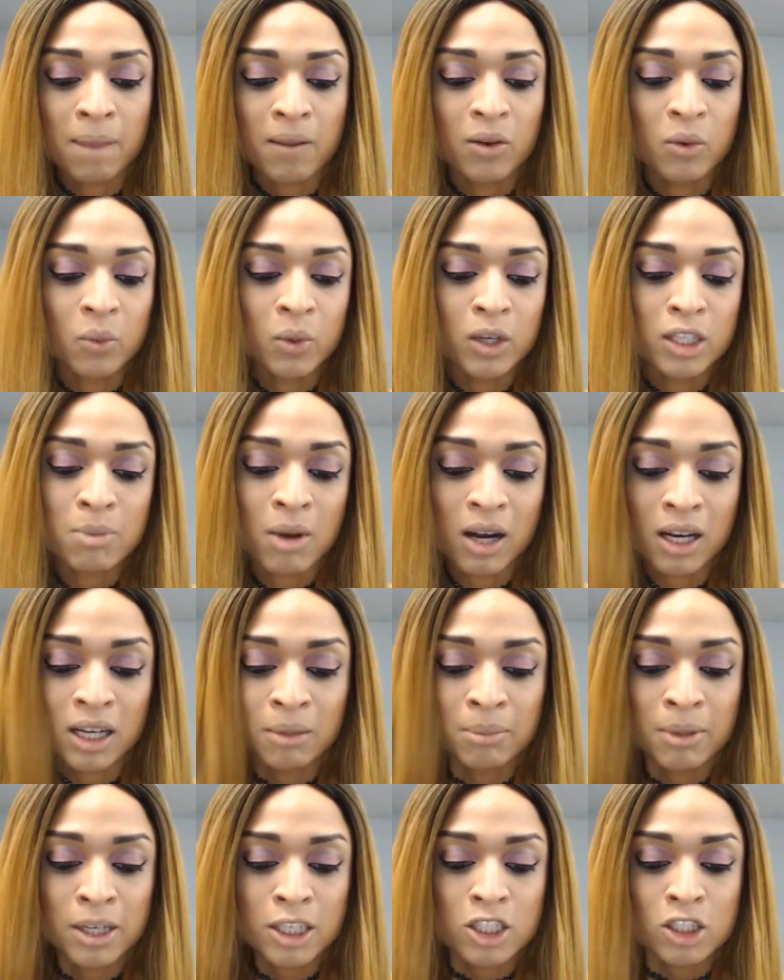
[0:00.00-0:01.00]
One's
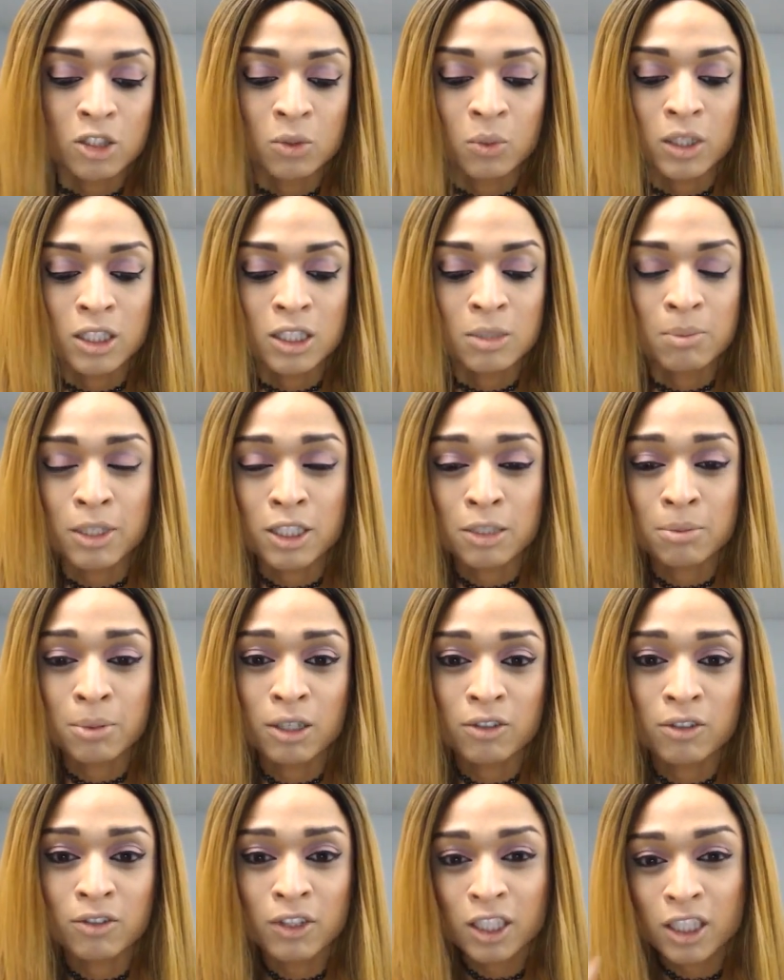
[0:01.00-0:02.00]
Pocket Pitch and one's Pitch
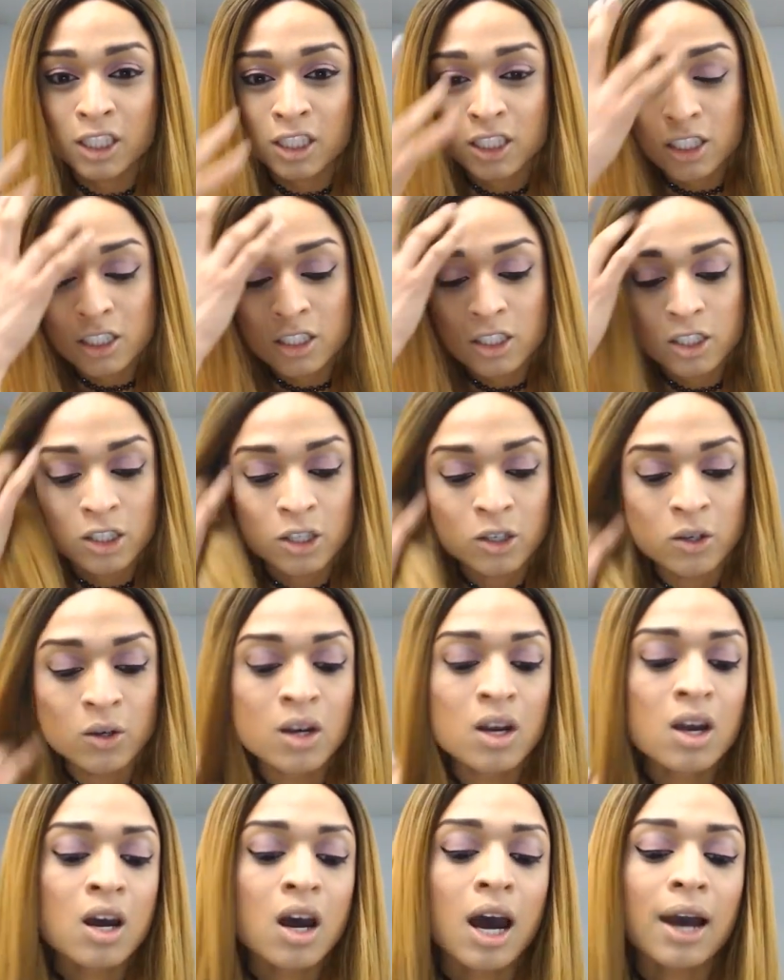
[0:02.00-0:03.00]
Perfect. So
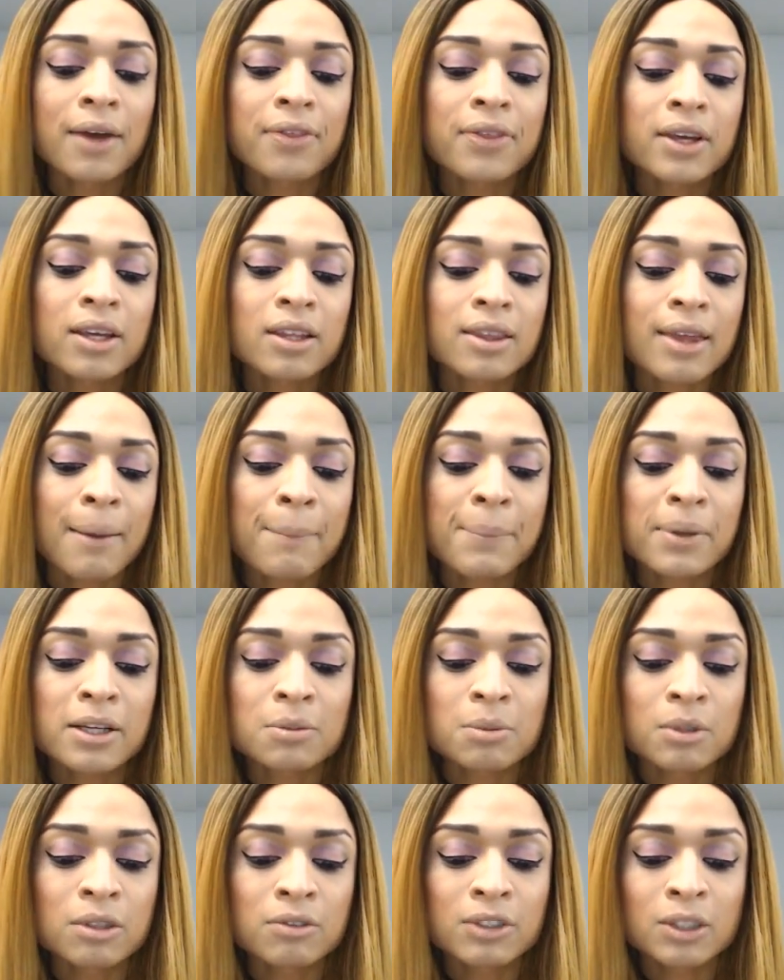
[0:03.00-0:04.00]
I think that Pitch
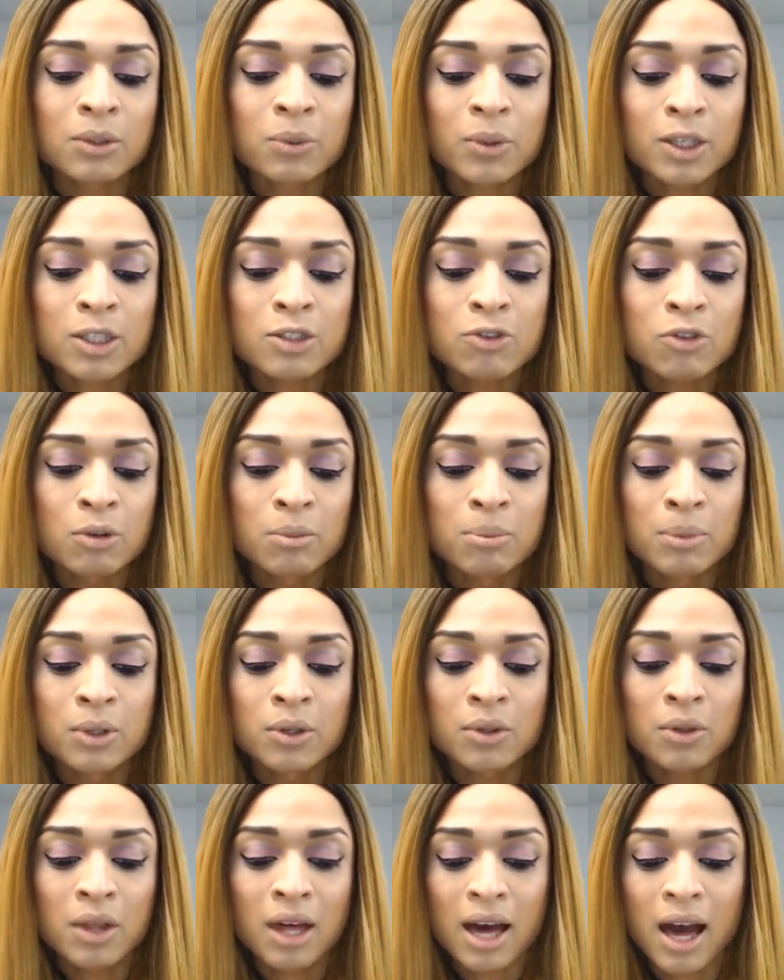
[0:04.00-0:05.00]
Perfect works for
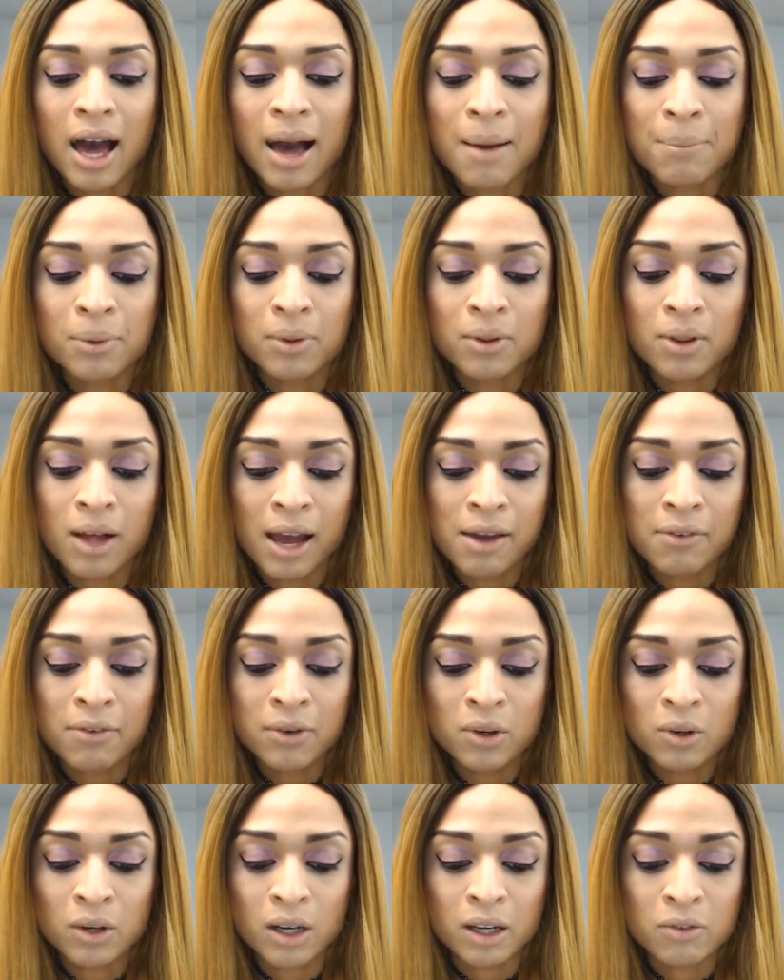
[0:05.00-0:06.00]
both the Apple
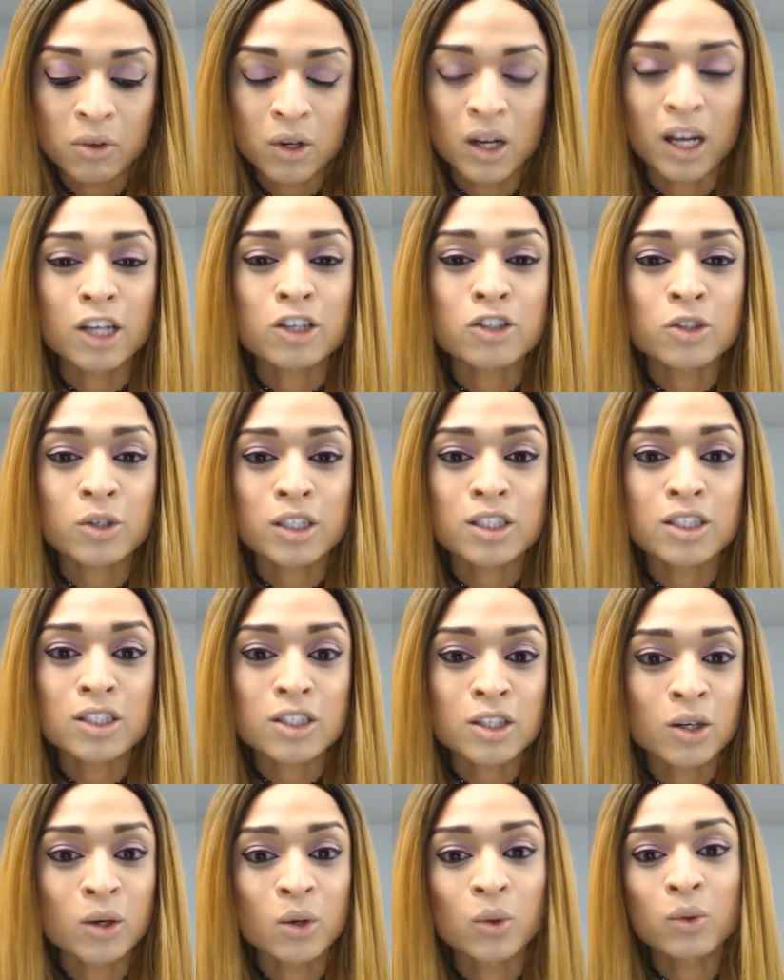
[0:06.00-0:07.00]
iPhone and for Android.
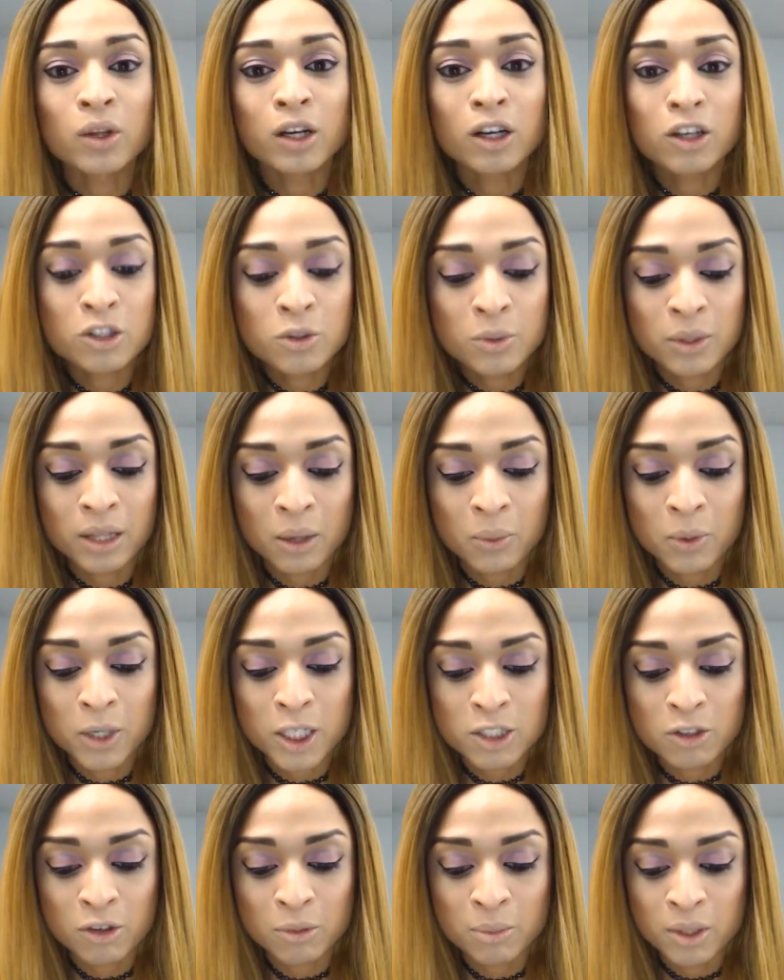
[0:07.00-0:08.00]
So there goes one that
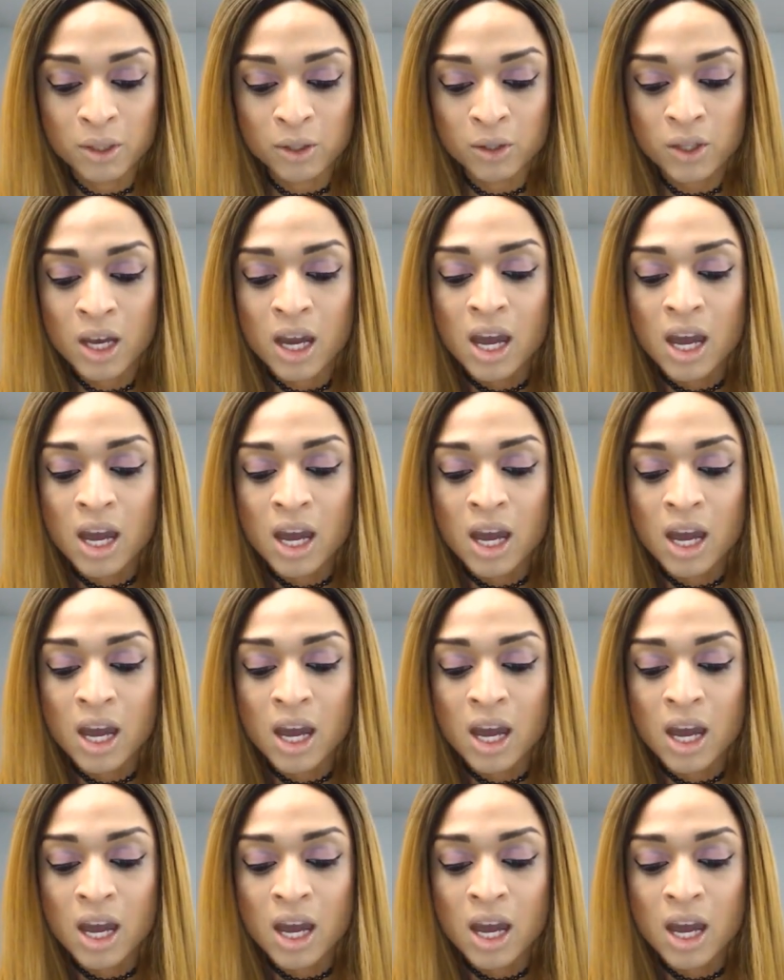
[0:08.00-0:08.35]
works for both.